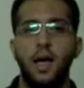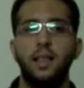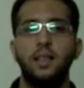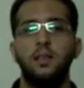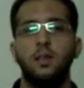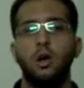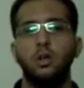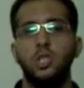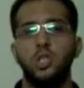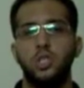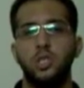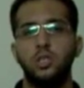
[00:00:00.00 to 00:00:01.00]
and
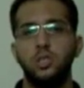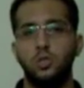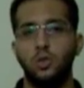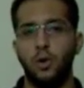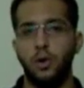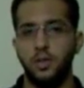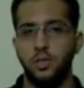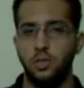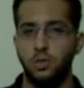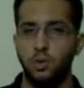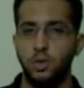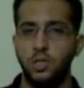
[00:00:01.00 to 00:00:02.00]
oxygen
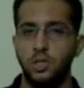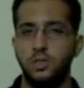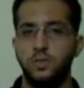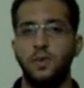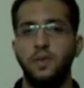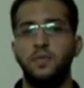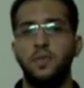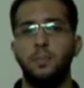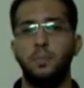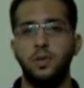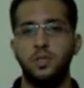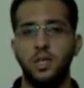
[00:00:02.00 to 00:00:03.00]
storage, which is
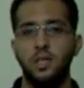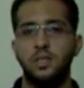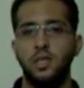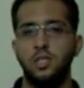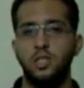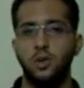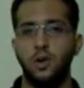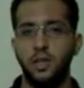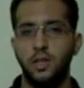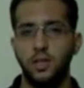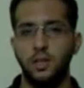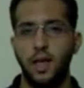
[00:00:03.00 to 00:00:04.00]
50%
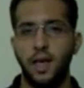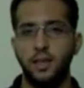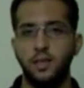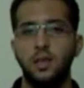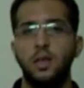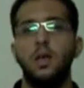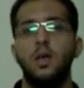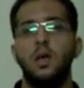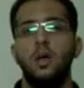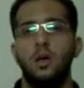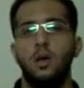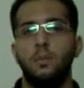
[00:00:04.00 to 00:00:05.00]
saturated at
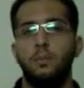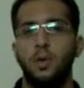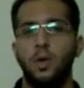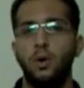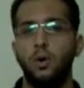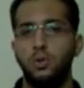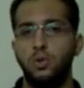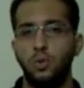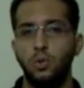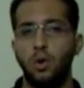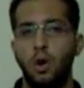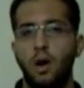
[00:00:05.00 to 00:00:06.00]

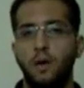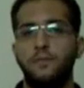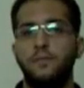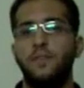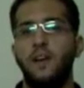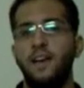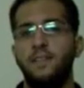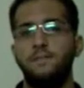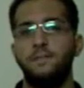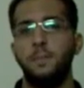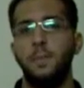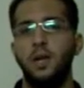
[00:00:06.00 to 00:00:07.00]
PO2 of
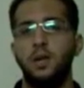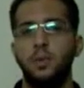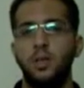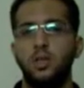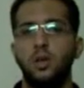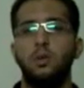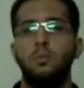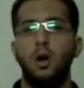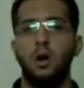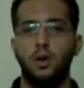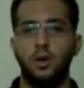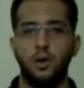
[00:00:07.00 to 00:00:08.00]
5 mm
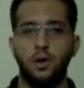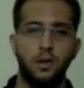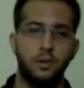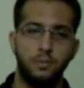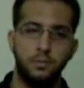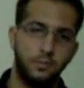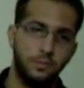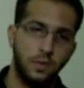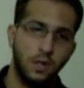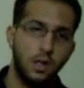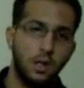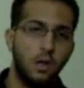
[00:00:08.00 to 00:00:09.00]
mercury,
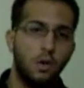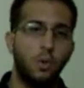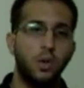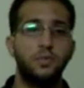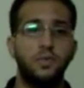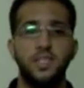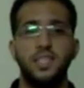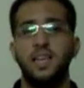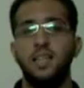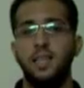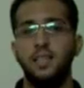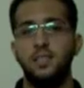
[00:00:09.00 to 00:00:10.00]
which
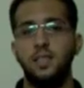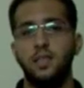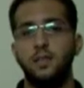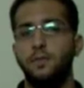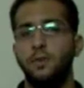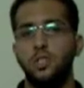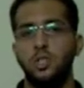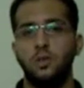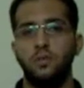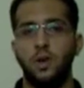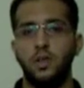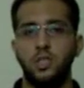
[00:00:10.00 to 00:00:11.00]
facilitates the diffusion
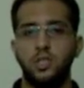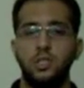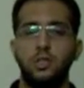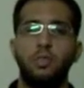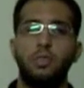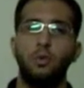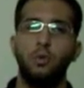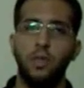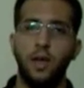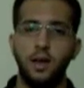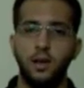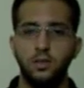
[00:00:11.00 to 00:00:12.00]
of oxygen through
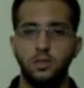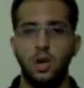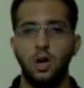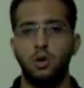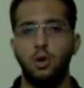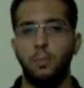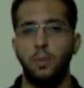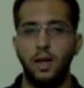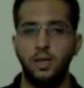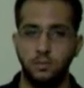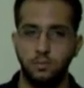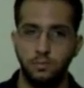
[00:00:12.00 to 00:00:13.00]
the
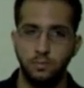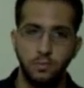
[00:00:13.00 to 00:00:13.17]
sarcoplasm.